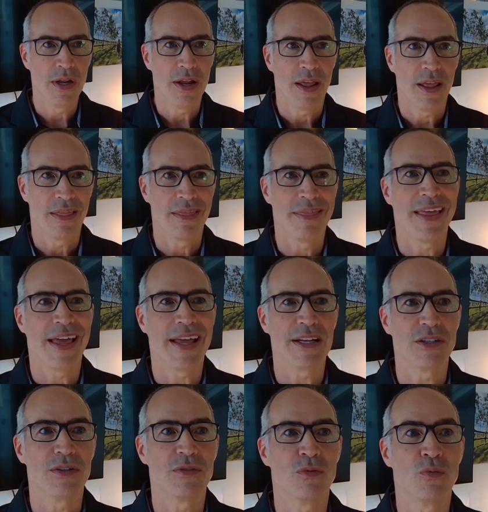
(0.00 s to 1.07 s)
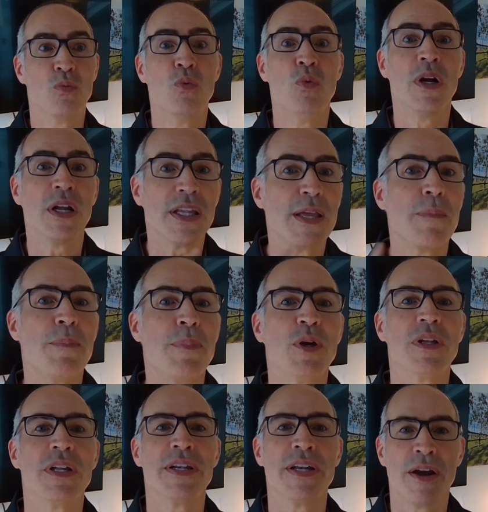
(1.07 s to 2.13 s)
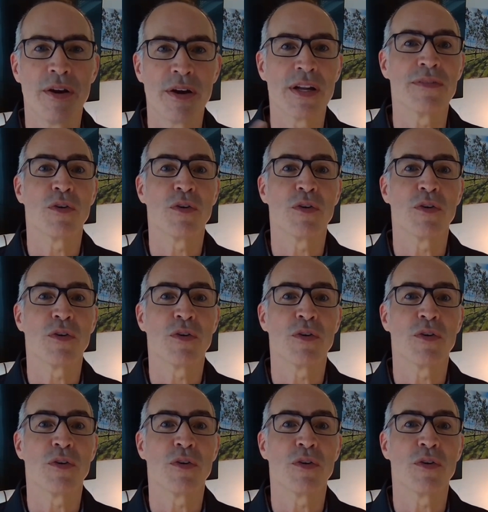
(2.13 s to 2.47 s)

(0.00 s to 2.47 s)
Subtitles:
that really built a narrative